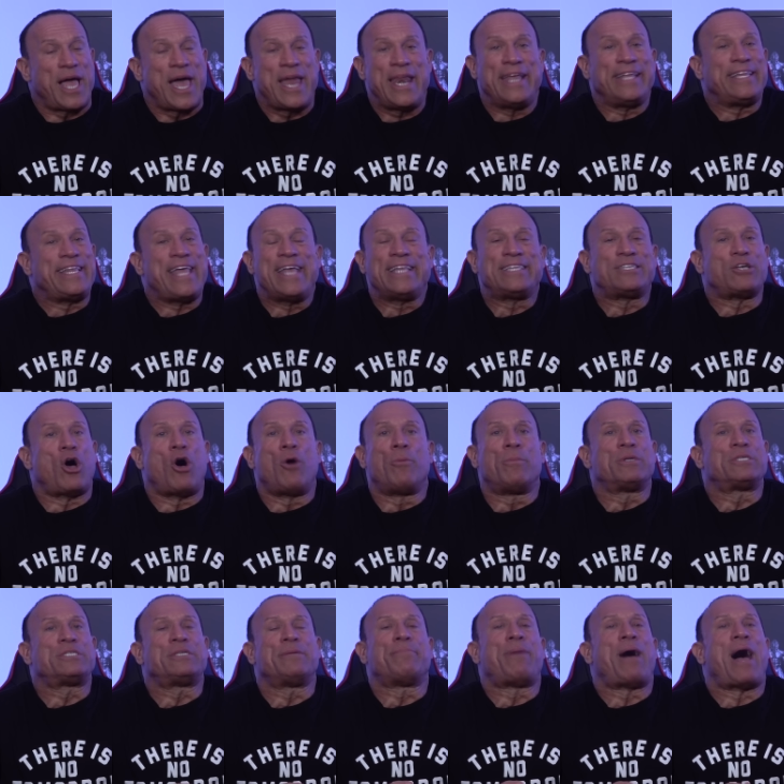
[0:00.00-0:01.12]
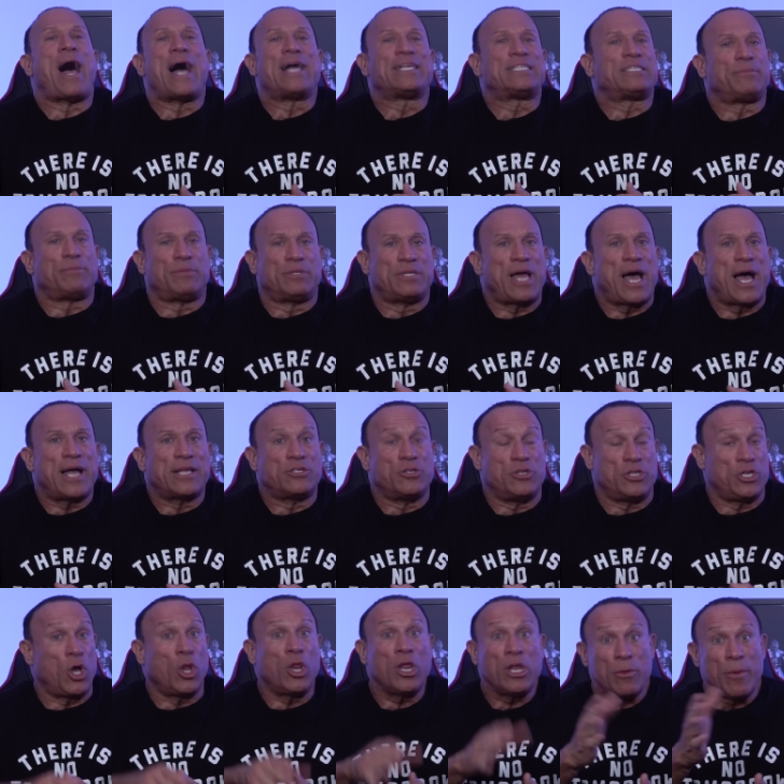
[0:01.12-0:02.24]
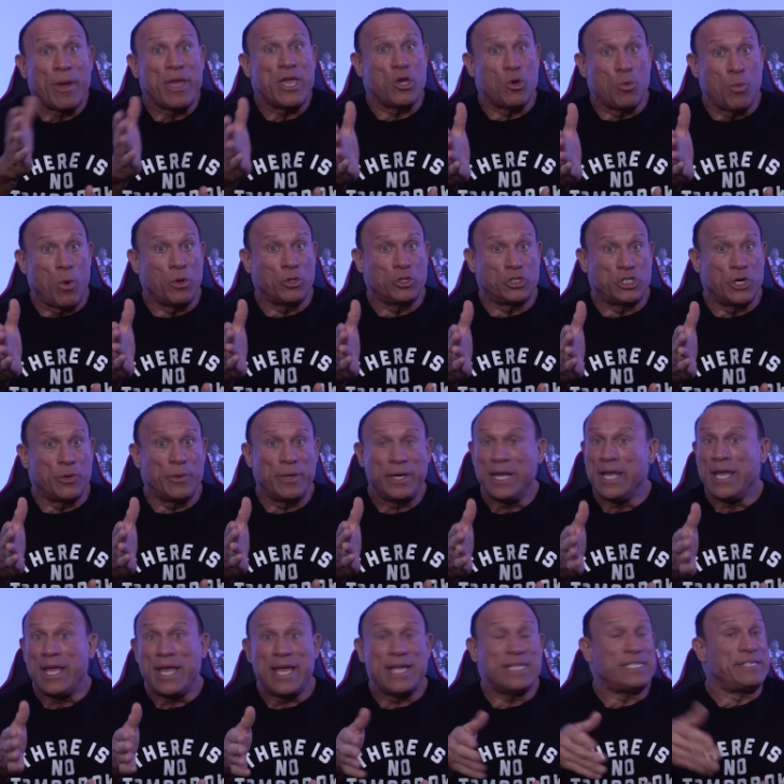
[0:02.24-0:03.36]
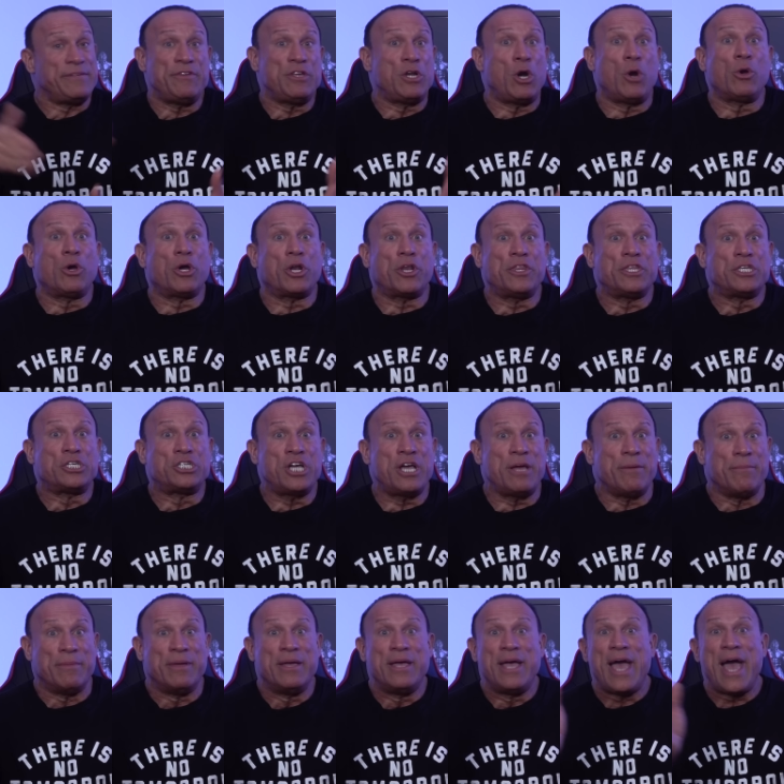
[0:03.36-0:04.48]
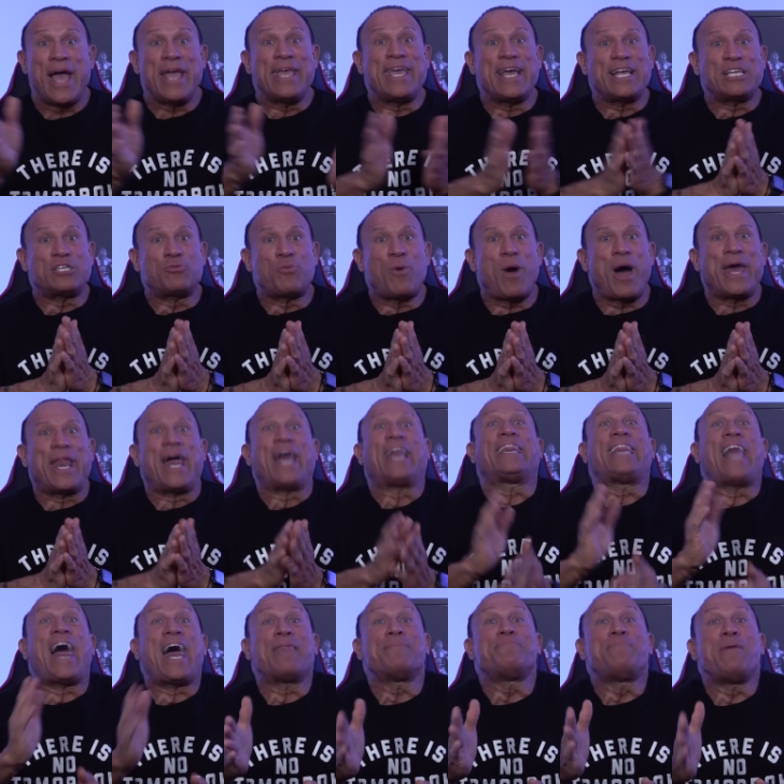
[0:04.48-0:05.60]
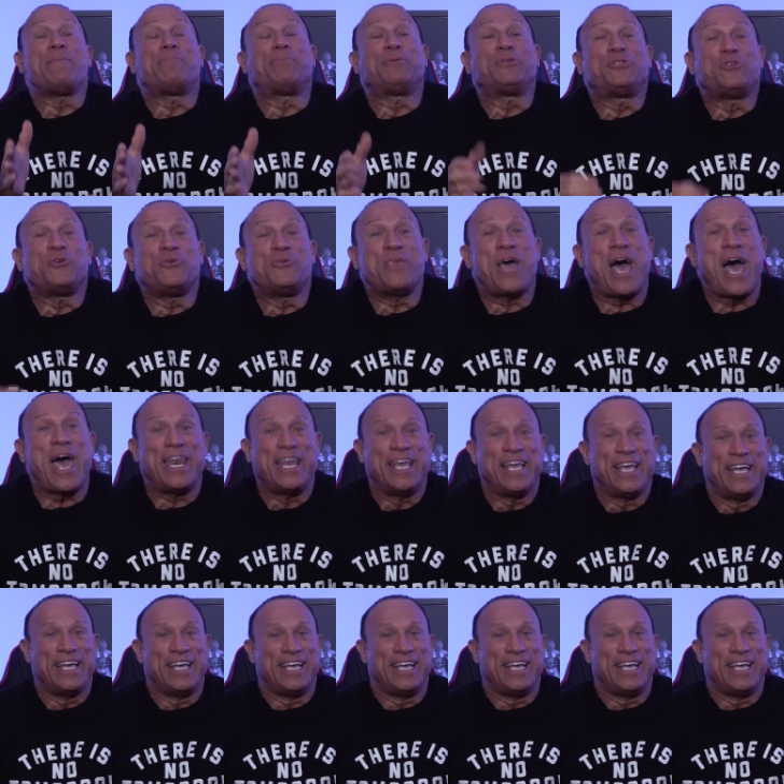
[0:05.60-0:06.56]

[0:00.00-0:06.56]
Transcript: And it, it's almost impossible not to. The only way you won't do it is if you don't go to the gym. And guess what? A lot of people do that.